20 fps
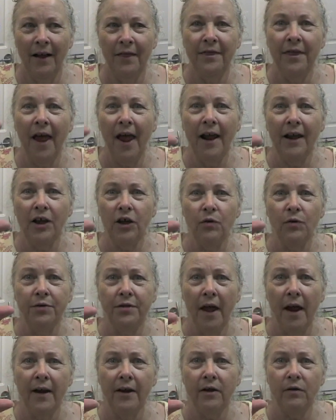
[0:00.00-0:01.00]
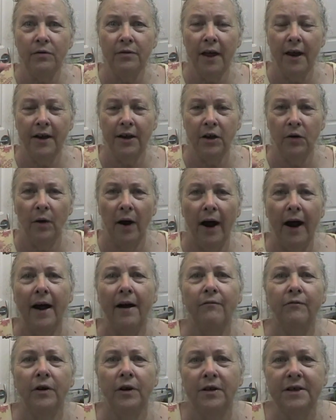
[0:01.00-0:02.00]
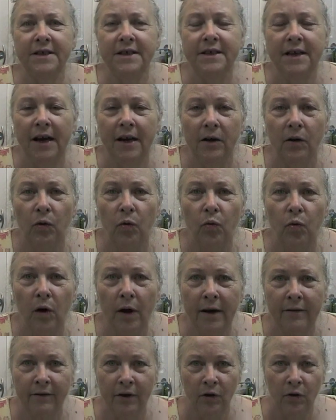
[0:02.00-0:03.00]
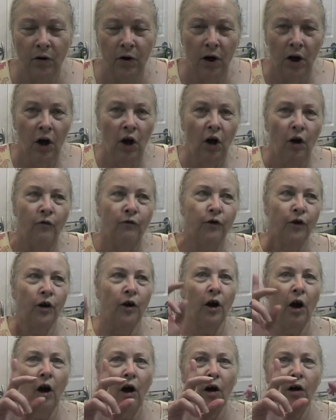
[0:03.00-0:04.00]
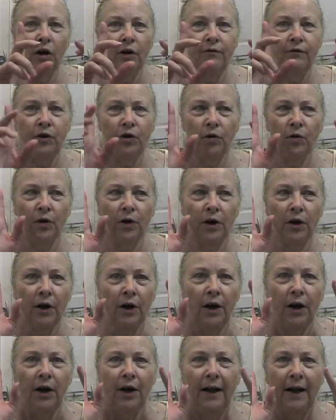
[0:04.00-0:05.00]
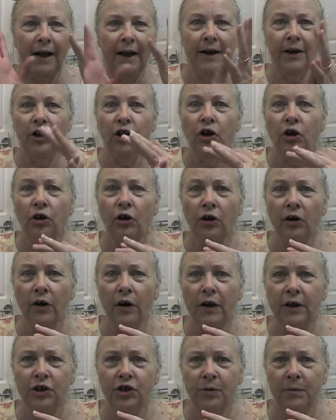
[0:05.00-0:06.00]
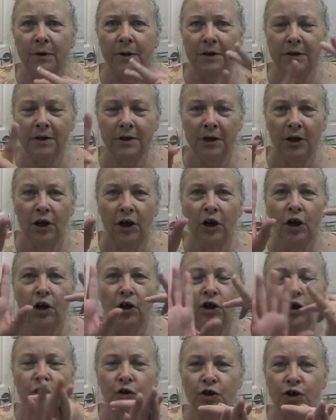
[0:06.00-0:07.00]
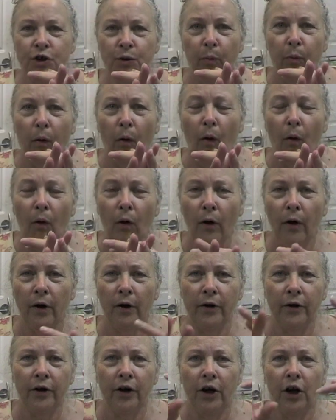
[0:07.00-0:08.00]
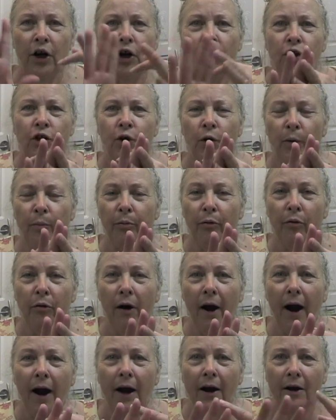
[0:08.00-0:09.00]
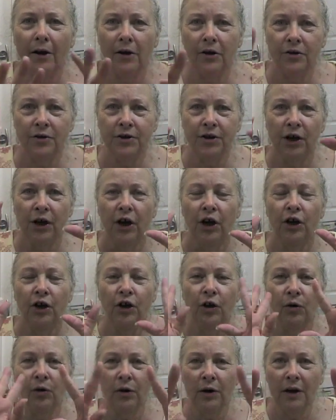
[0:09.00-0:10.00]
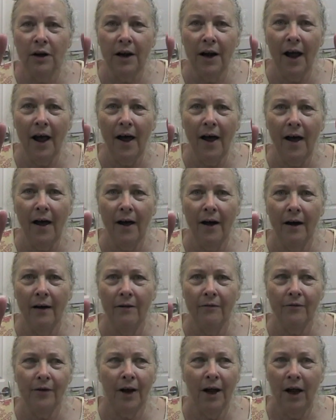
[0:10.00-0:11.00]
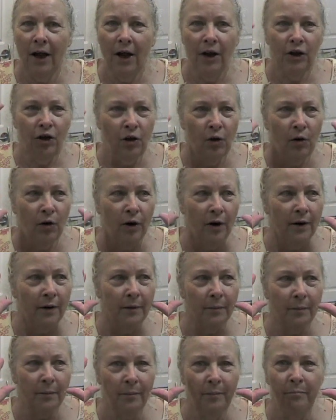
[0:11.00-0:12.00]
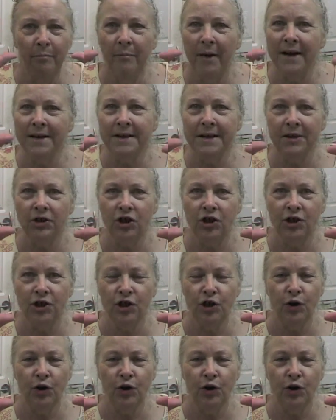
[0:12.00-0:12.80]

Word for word: thank you, thank you, thank you, every single one of you, for all of your encouragement, your support, your prayers, your love, your messages